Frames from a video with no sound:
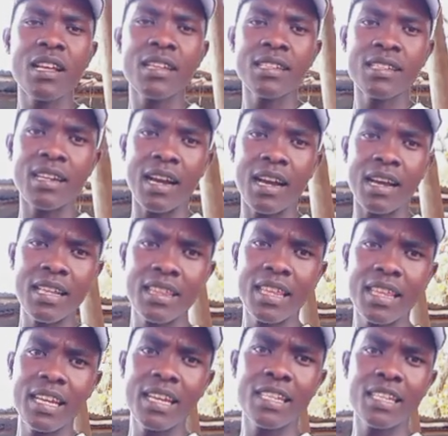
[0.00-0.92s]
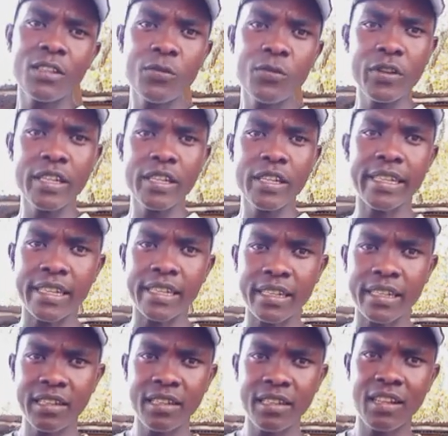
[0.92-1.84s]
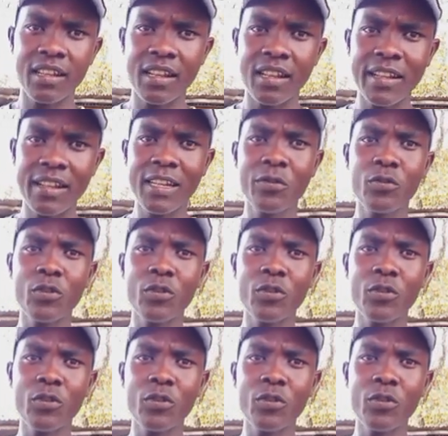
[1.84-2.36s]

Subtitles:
Another thing is feeding. If you